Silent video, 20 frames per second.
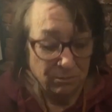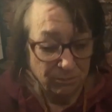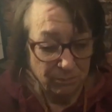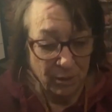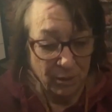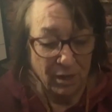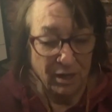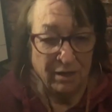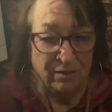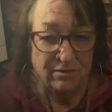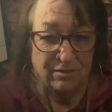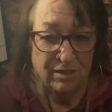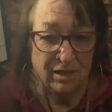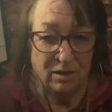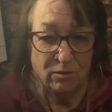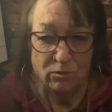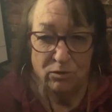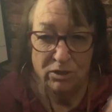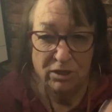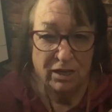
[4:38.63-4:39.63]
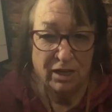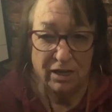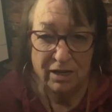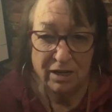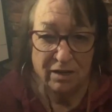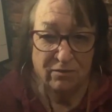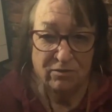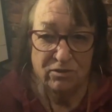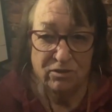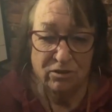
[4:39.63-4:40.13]
by saying we can't
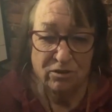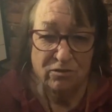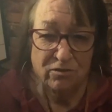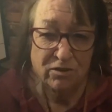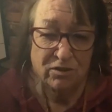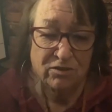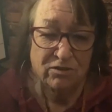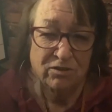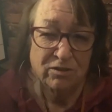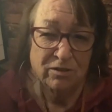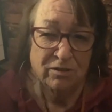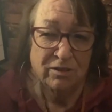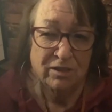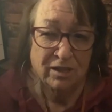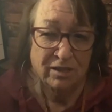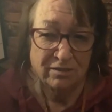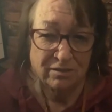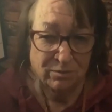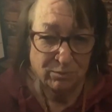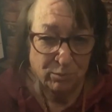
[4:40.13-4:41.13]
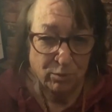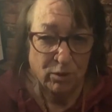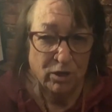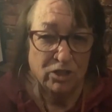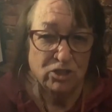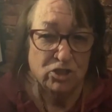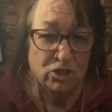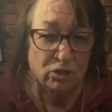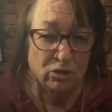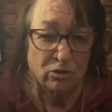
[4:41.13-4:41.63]
have service, that's
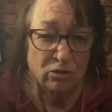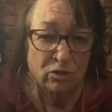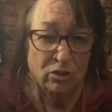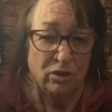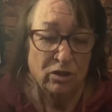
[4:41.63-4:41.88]
pressure